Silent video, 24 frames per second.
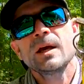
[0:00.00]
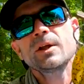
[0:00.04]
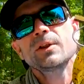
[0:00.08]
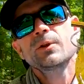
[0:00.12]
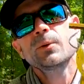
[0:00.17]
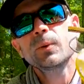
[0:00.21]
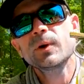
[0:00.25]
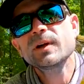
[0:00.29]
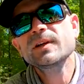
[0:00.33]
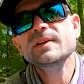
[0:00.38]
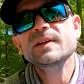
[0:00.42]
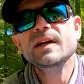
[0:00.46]
The
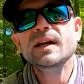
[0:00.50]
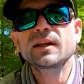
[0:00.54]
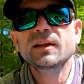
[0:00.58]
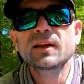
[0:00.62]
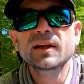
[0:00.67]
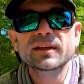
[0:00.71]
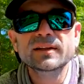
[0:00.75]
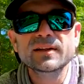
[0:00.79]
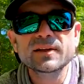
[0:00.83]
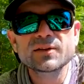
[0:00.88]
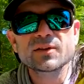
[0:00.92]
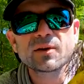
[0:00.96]
reason I
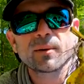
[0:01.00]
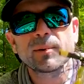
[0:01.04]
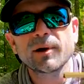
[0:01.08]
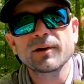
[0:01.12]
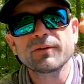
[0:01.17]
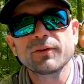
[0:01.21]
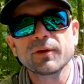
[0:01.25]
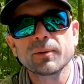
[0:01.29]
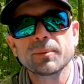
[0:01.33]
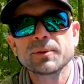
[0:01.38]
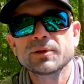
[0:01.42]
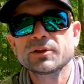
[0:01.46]
like this on my
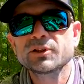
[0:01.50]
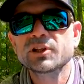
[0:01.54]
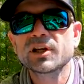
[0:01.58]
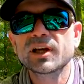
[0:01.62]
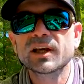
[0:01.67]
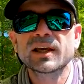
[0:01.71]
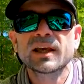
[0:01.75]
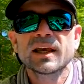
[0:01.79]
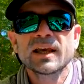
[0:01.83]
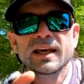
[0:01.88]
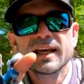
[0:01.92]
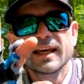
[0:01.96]
flipping
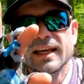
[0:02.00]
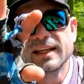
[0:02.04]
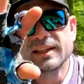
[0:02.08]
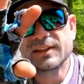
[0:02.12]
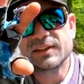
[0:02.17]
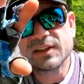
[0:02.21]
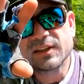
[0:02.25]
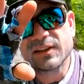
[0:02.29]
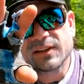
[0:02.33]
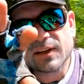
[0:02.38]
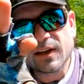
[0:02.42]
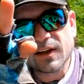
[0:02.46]
jig
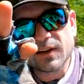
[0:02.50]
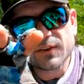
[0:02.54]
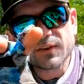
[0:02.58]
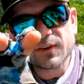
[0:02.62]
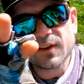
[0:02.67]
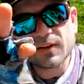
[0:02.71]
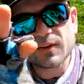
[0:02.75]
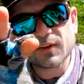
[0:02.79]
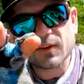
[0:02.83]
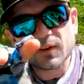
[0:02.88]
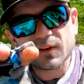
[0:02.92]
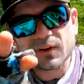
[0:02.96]
is it does
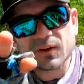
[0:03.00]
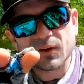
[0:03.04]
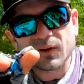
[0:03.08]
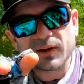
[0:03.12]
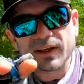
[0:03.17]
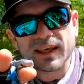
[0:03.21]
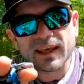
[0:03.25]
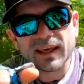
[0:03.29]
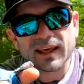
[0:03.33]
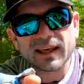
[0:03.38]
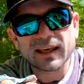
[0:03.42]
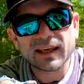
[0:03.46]
this little
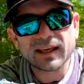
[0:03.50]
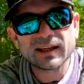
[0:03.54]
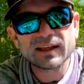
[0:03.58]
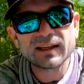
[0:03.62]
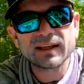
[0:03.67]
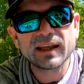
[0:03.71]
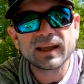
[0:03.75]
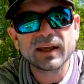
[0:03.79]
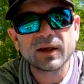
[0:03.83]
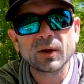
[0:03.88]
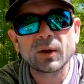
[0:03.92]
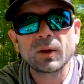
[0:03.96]
kicking
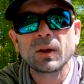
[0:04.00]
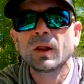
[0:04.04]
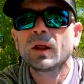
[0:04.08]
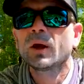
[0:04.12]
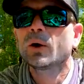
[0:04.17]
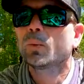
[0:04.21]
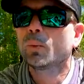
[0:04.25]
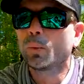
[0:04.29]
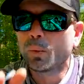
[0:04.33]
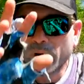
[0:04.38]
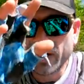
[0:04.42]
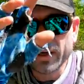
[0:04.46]
deel
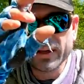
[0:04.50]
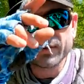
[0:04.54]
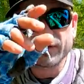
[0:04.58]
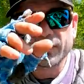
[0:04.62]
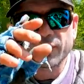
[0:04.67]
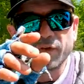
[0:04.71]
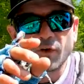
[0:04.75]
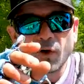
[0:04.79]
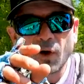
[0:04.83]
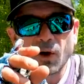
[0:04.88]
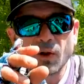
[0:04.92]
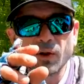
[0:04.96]
when it's
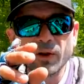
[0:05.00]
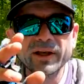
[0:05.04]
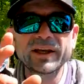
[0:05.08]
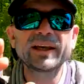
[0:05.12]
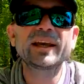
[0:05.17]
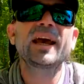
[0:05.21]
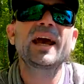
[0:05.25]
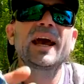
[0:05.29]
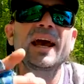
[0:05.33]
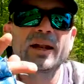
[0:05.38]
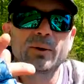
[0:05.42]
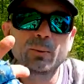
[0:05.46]

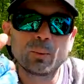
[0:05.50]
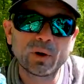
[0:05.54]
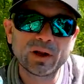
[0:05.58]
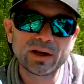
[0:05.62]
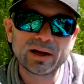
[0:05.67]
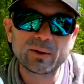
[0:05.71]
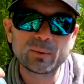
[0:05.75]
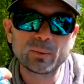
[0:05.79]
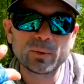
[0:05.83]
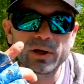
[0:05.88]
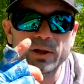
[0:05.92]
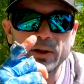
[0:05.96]
falling and when
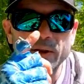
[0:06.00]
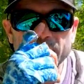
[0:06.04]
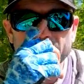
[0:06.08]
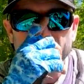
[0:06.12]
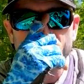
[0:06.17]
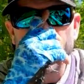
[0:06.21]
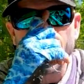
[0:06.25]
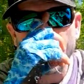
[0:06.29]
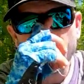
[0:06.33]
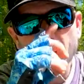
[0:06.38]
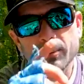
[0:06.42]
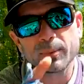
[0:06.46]
I reel it
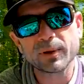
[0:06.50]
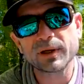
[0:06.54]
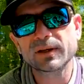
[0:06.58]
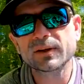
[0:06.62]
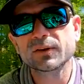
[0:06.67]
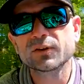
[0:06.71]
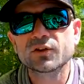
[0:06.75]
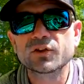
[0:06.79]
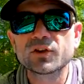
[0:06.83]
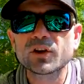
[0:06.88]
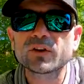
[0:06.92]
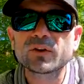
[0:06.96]
out.
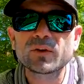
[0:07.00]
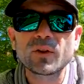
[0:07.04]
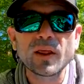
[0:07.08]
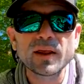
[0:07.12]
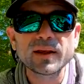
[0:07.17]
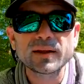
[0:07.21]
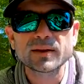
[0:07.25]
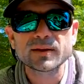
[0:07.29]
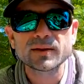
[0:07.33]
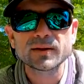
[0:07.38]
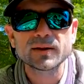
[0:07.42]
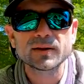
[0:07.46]
Because just
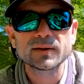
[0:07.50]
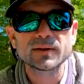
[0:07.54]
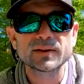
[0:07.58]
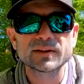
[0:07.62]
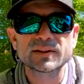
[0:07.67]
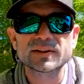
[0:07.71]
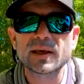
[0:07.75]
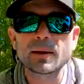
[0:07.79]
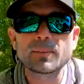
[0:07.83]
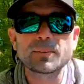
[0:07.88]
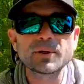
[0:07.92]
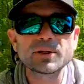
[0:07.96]
like the
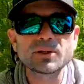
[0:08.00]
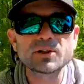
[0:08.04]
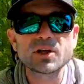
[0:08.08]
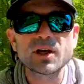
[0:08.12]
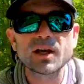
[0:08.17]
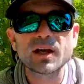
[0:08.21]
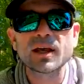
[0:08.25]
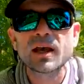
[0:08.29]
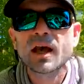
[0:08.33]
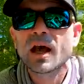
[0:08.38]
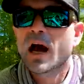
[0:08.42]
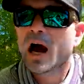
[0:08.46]
skipping
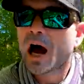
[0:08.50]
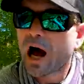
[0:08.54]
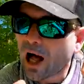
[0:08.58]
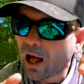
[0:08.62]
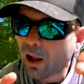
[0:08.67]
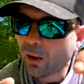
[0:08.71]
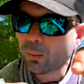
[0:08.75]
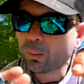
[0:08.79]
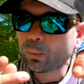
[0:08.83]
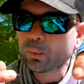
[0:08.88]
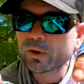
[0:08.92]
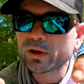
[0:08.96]
jig,
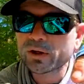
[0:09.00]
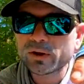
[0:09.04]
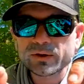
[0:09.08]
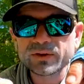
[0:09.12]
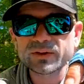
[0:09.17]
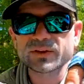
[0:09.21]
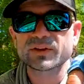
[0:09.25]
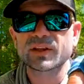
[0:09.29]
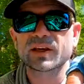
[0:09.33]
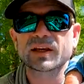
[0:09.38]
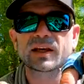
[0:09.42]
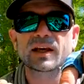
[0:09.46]
I'll reel
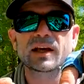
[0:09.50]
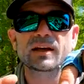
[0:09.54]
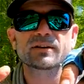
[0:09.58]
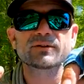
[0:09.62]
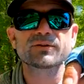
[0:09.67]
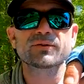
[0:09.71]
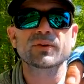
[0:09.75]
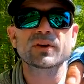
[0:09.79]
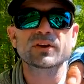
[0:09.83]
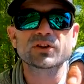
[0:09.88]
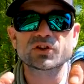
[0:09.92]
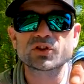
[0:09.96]
this thing kind
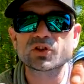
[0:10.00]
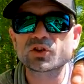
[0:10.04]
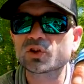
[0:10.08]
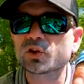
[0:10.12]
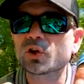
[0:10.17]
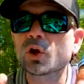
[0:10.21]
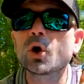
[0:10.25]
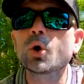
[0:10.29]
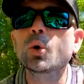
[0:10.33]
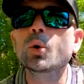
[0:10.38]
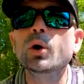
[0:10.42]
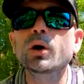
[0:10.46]
of
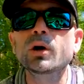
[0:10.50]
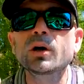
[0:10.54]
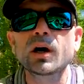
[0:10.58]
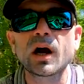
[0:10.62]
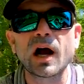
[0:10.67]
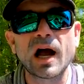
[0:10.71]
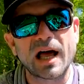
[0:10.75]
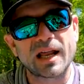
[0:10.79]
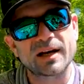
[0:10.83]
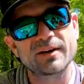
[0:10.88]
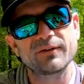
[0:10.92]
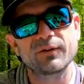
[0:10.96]
slower
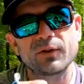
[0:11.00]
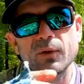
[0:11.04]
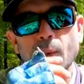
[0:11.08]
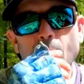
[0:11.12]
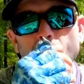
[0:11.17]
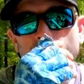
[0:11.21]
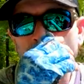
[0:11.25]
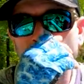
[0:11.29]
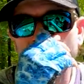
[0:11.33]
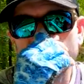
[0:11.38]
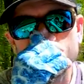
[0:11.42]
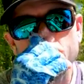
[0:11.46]
out of the
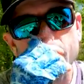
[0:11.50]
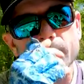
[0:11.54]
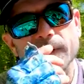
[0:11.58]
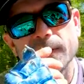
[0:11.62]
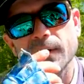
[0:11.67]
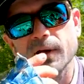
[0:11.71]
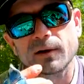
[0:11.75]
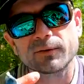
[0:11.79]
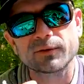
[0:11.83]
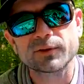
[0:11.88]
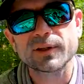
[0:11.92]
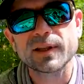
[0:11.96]
wood or the
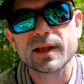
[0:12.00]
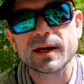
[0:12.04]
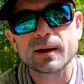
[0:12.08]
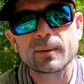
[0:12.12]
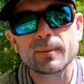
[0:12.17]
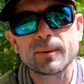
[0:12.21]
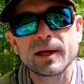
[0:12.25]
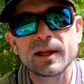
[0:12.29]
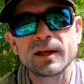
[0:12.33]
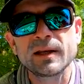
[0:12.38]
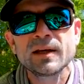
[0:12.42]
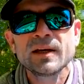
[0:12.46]
cover that
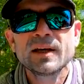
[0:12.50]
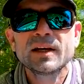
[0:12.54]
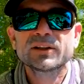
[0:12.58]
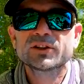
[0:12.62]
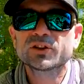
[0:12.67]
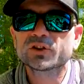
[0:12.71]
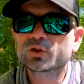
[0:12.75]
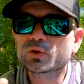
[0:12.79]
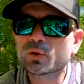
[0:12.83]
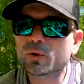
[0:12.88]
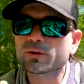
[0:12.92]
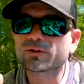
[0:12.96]
I'm in
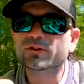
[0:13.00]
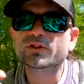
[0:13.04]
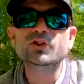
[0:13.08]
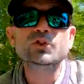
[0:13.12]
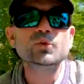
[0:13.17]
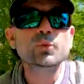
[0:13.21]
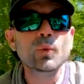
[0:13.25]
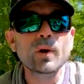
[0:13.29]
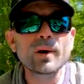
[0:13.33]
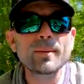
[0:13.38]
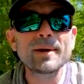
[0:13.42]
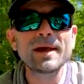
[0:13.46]
to sort of
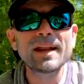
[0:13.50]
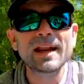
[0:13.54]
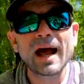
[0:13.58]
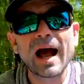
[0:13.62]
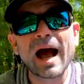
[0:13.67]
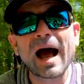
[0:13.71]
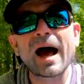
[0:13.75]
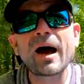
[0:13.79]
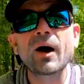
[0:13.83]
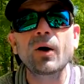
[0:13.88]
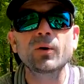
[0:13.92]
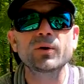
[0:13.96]
swim it
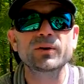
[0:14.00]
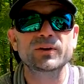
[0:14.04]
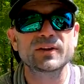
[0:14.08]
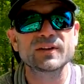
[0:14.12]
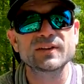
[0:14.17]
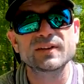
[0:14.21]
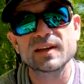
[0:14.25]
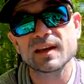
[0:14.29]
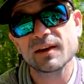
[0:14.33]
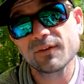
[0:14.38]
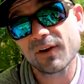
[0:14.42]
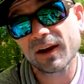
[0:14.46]
out to
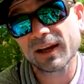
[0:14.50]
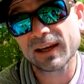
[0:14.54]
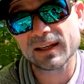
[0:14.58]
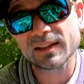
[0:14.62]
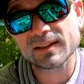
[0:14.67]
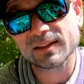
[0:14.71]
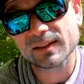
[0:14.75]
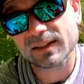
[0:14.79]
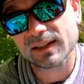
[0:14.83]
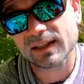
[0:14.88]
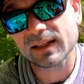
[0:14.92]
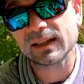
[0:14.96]
see if I
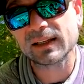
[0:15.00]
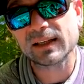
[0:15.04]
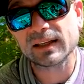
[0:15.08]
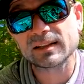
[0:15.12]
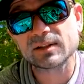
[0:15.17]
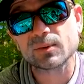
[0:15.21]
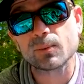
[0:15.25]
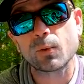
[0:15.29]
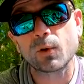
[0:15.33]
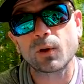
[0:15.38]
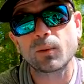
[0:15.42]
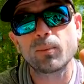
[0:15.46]
can get
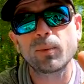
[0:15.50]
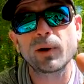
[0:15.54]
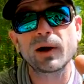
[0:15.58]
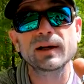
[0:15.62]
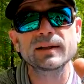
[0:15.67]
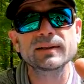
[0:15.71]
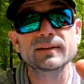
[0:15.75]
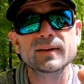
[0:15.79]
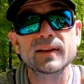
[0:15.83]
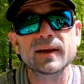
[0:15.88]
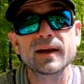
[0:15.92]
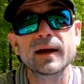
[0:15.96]
some more
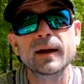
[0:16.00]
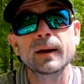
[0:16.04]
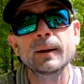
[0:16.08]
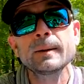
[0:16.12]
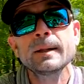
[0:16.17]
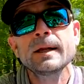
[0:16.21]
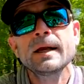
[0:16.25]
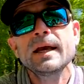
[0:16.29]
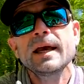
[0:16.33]
bites there.